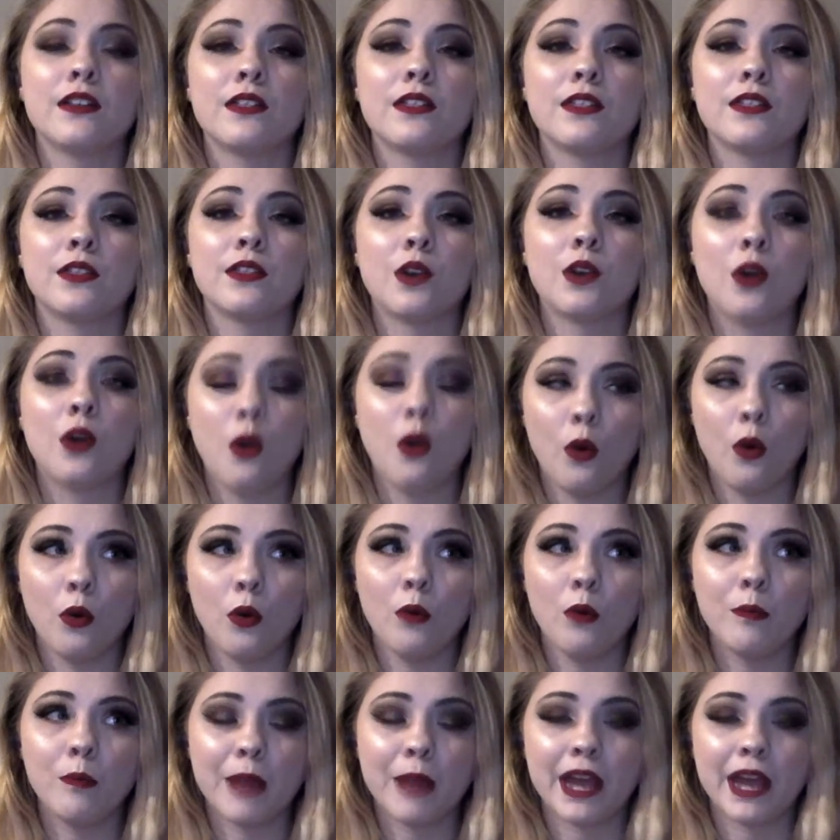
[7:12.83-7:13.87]
the
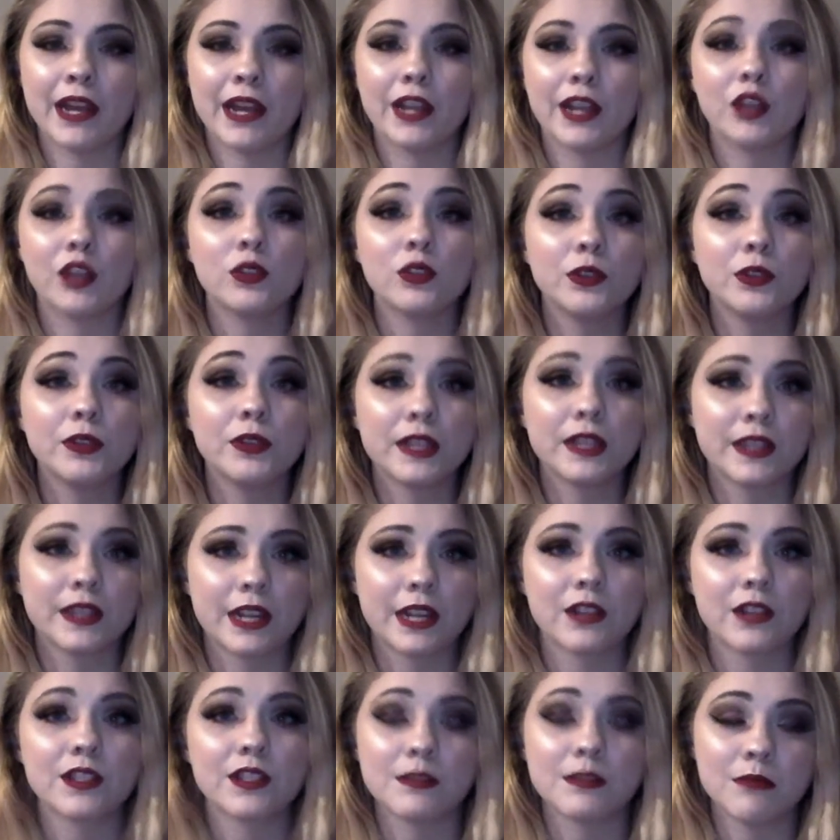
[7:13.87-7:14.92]
whole bed, including
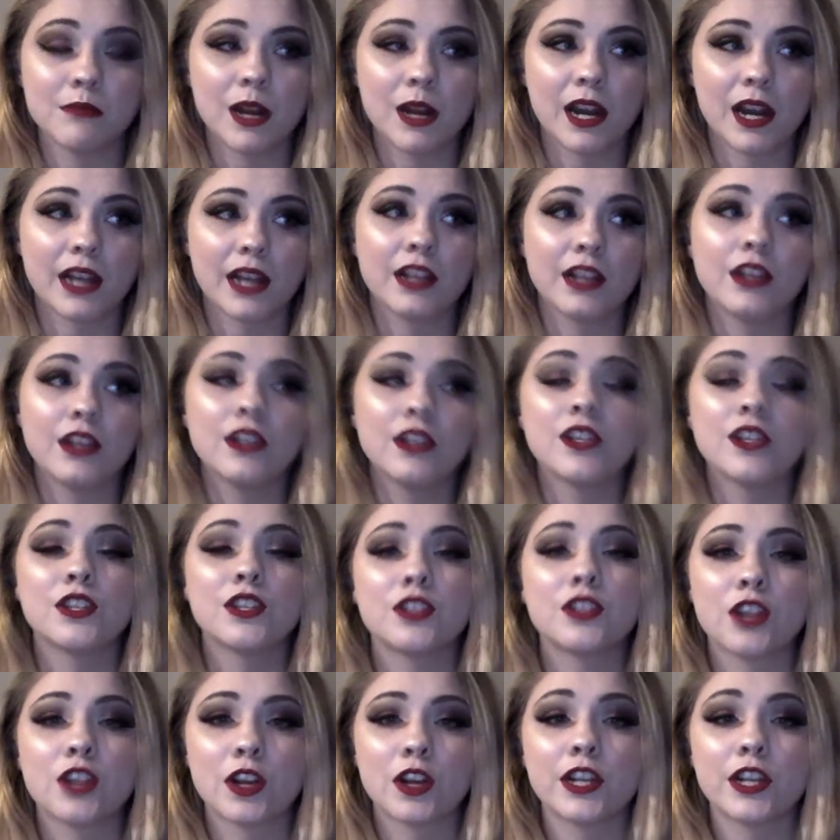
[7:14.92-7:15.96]
theirs and mine,
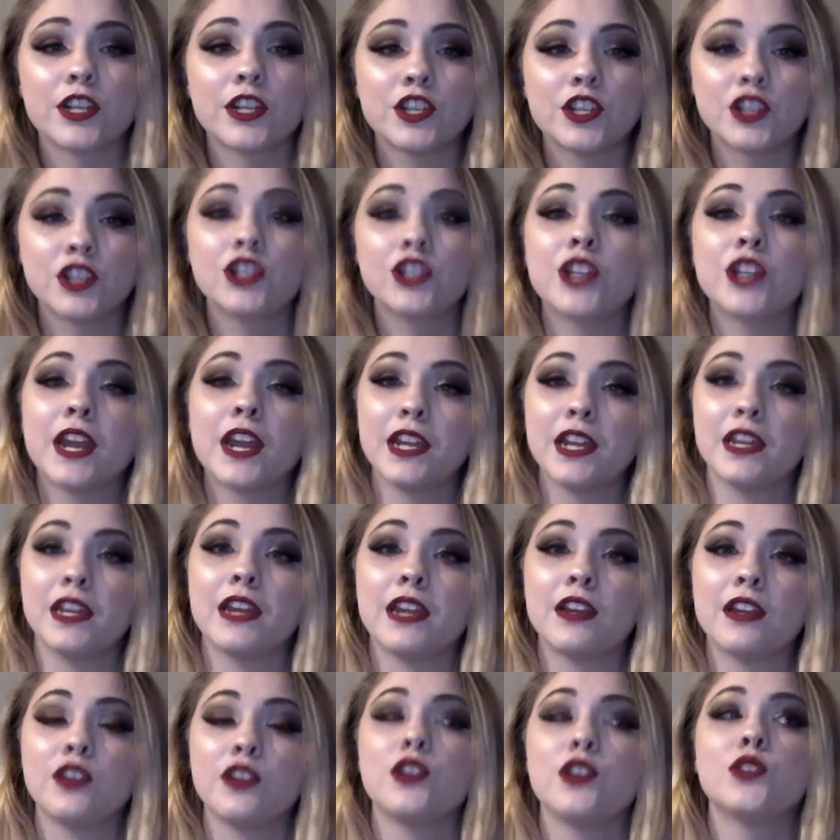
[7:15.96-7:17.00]
started
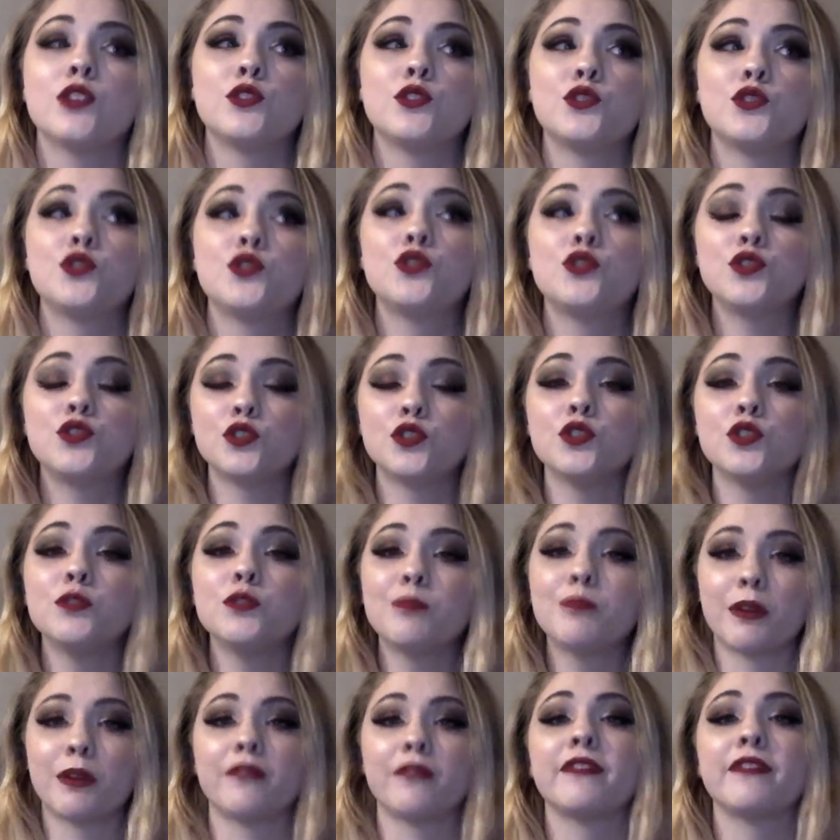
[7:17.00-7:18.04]
shaking
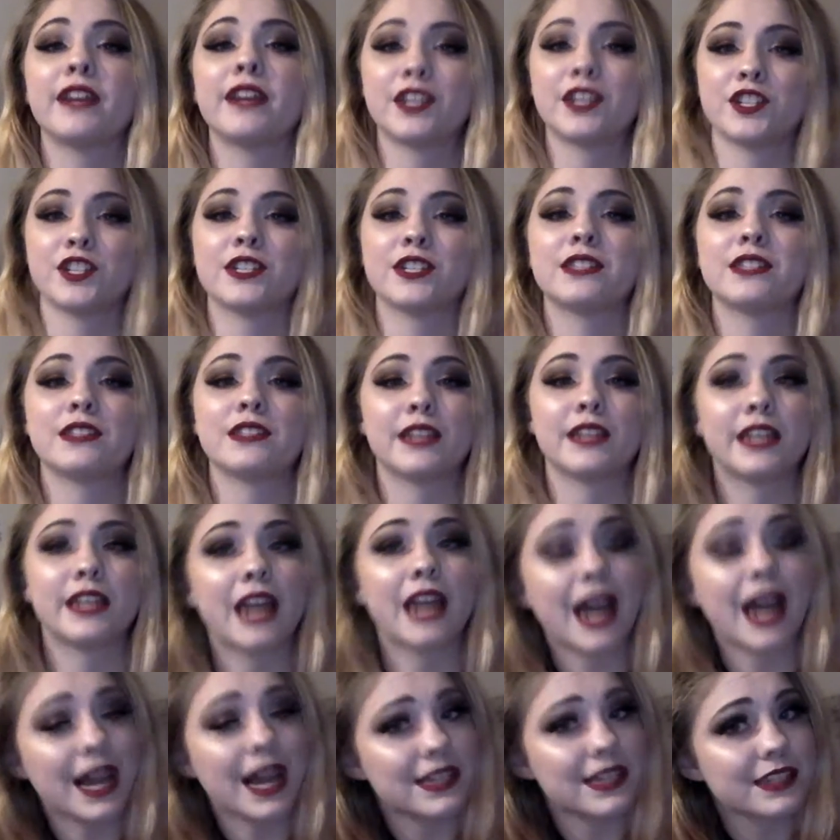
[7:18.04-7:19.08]
super viciously,
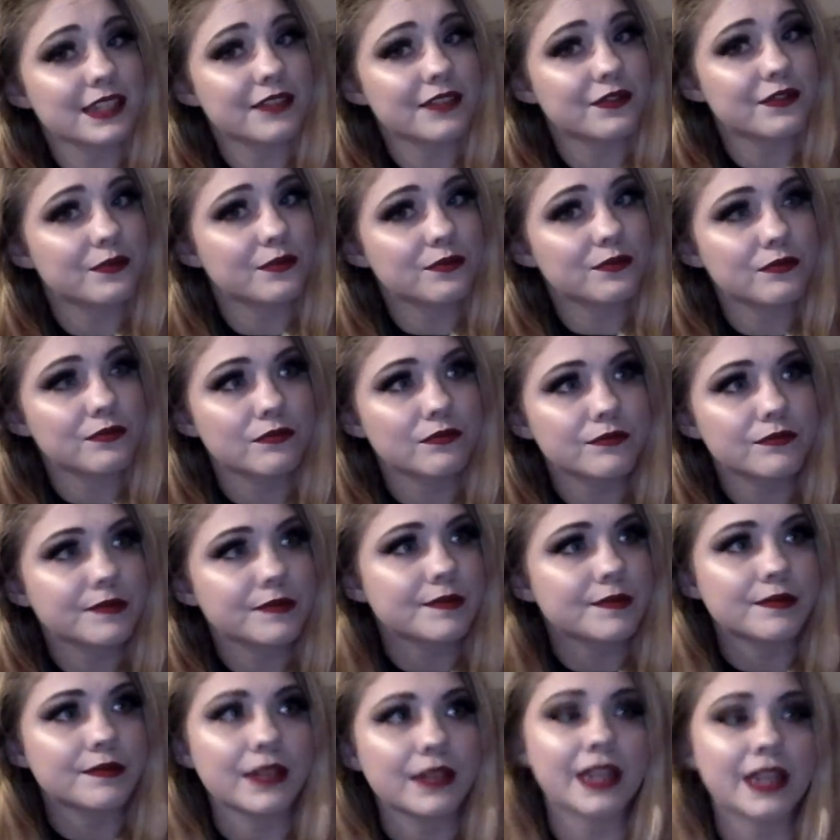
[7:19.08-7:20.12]
as if
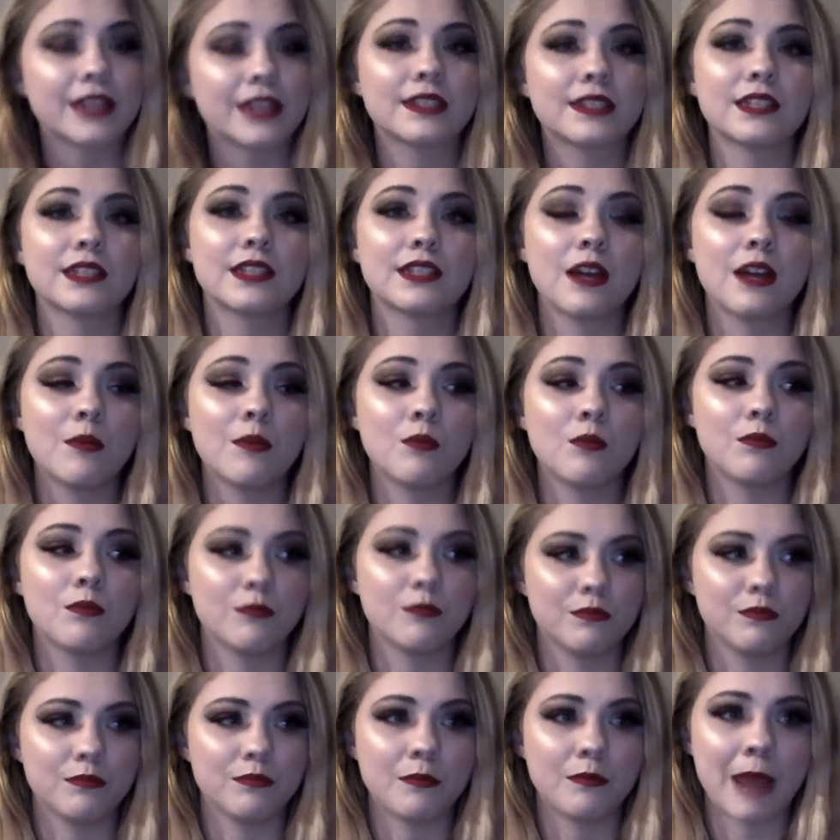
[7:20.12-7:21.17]
like some
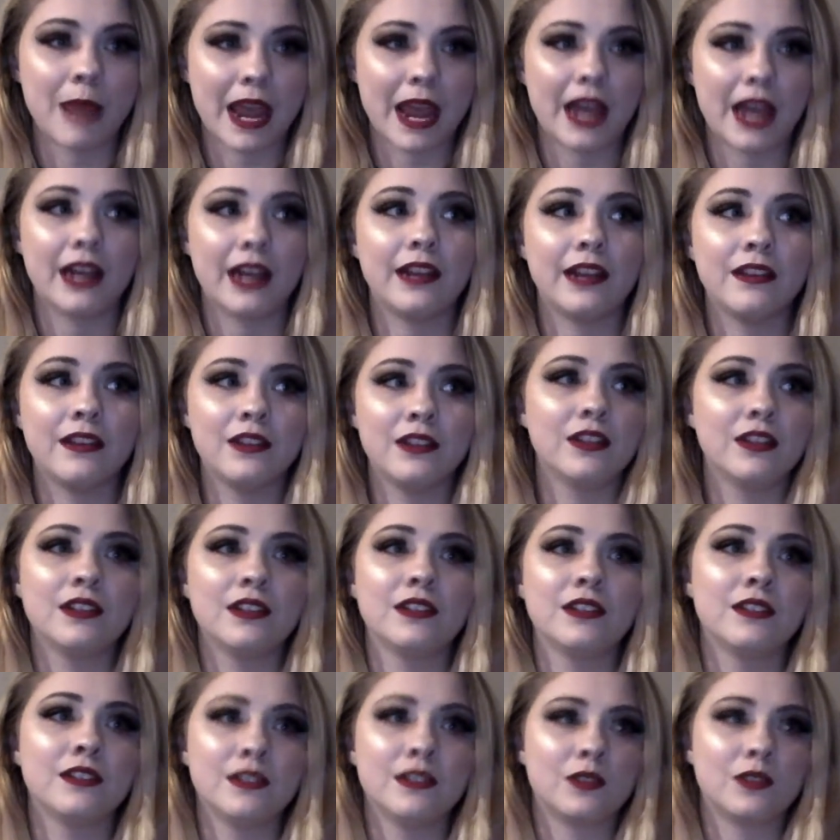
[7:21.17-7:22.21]
man
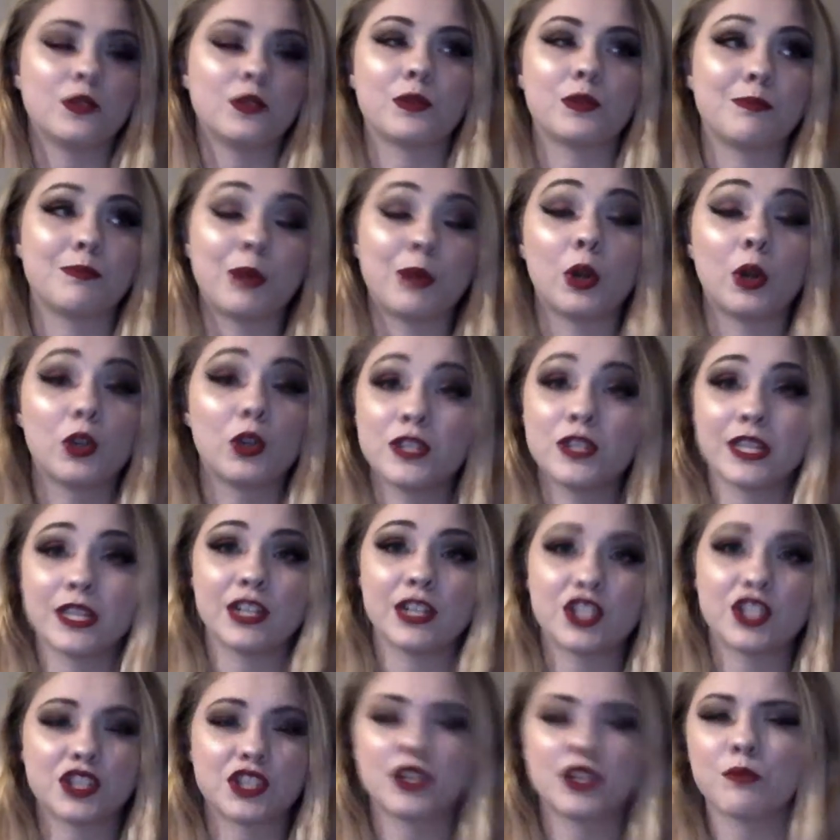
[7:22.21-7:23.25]
or person,
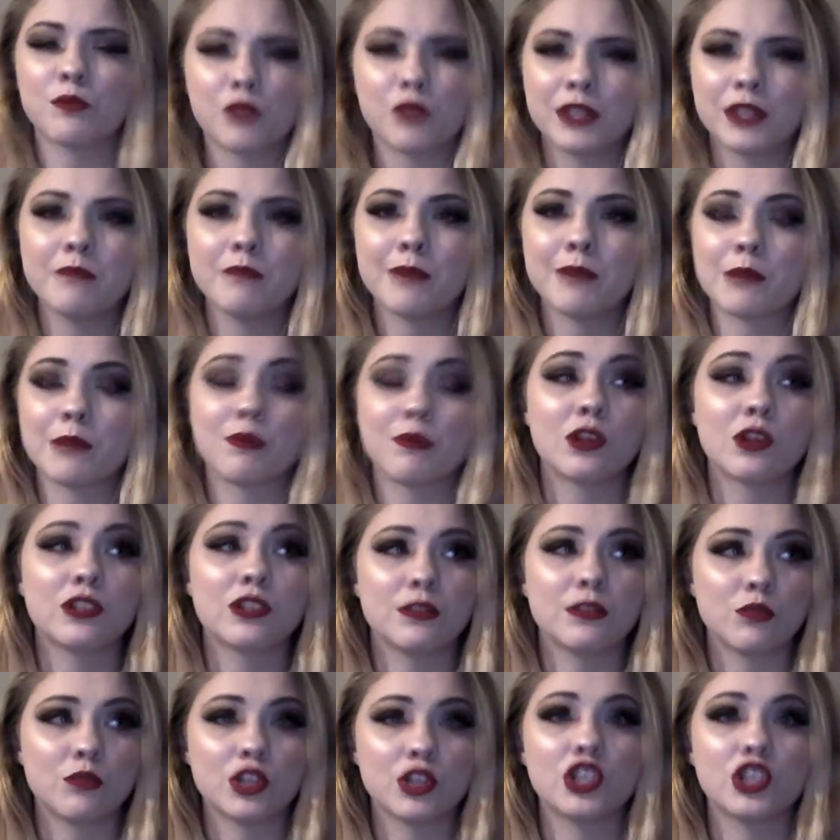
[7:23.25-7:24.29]
just some really big
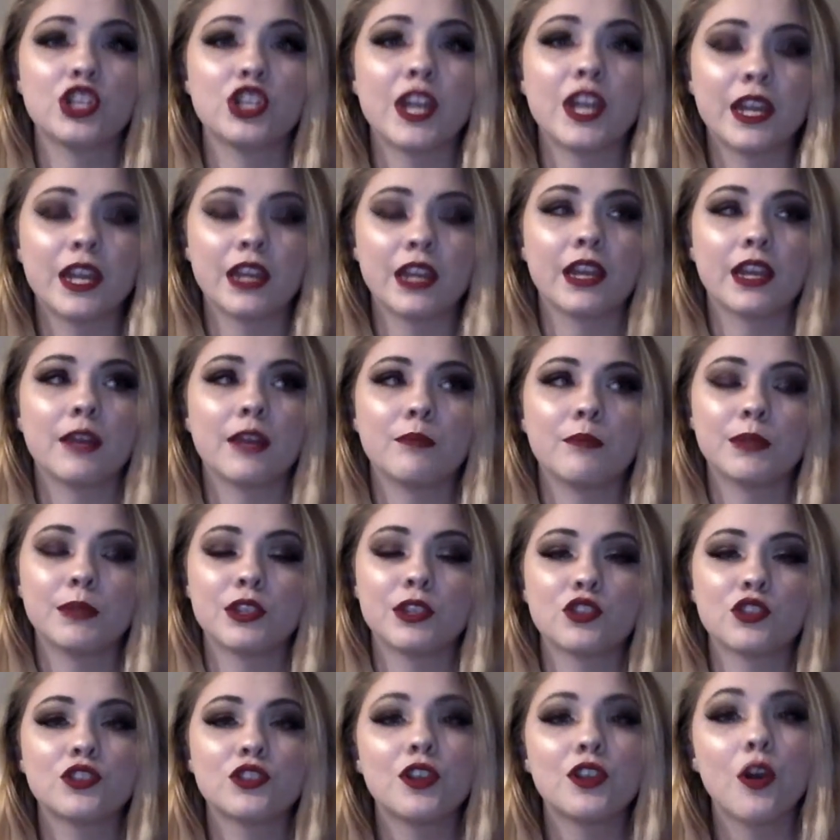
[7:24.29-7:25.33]
person, was shaking it. But
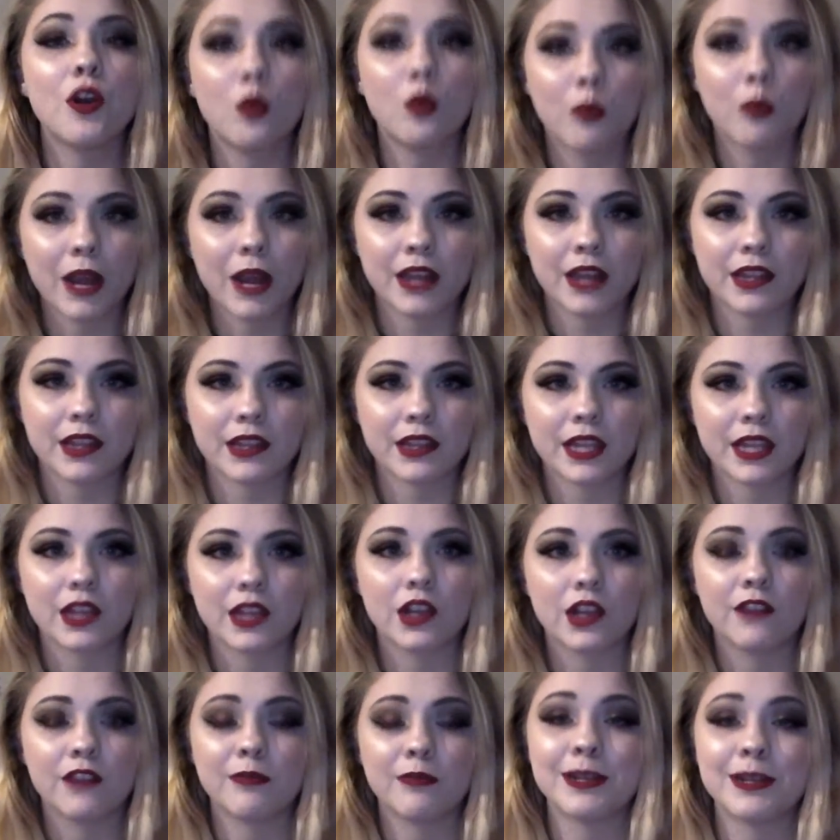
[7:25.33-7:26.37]
there's no way that they
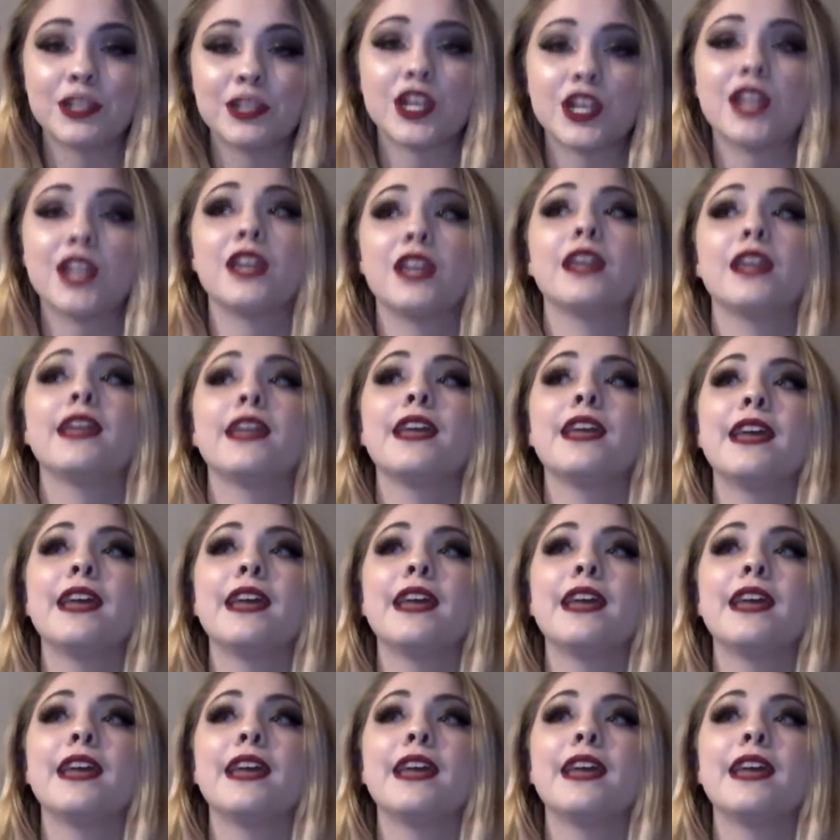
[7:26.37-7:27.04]
could have been shaking